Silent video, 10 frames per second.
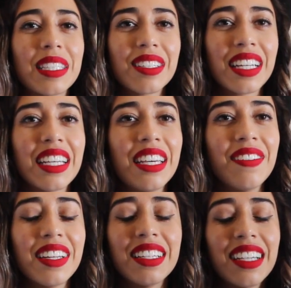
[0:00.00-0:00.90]
So like
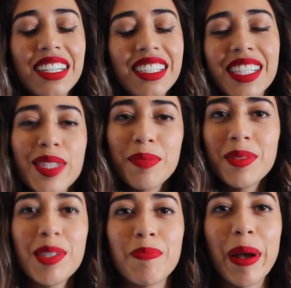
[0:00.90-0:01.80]
even just
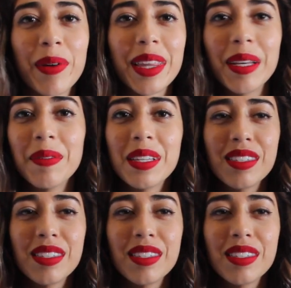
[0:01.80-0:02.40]
bear with them.